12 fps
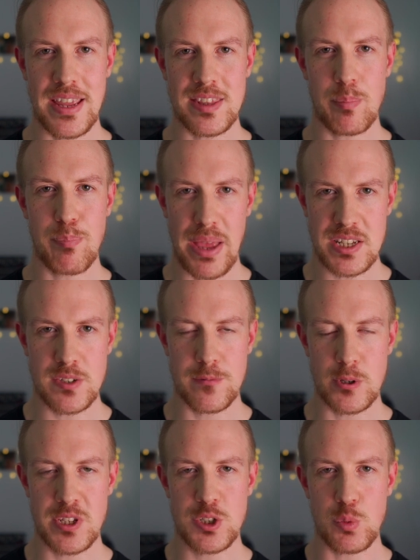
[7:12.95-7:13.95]
get the best
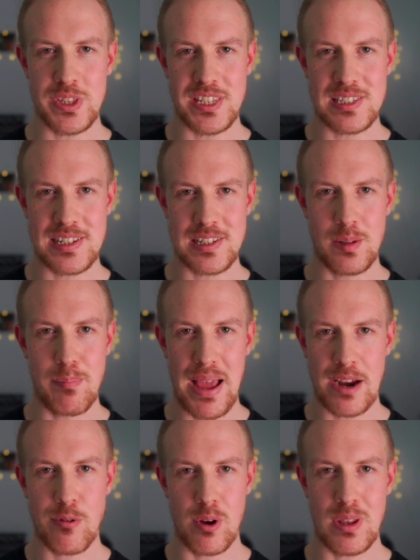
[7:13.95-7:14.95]
footage with this little
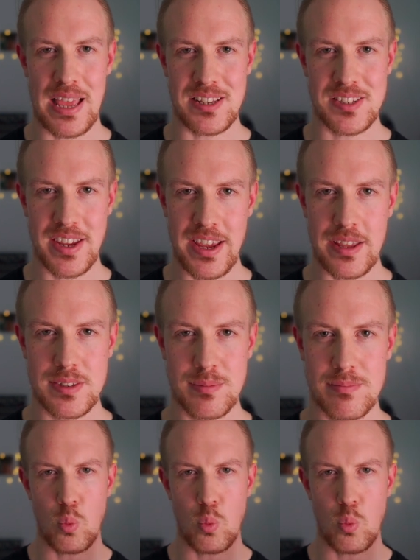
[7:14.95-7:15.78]
macro lens kit?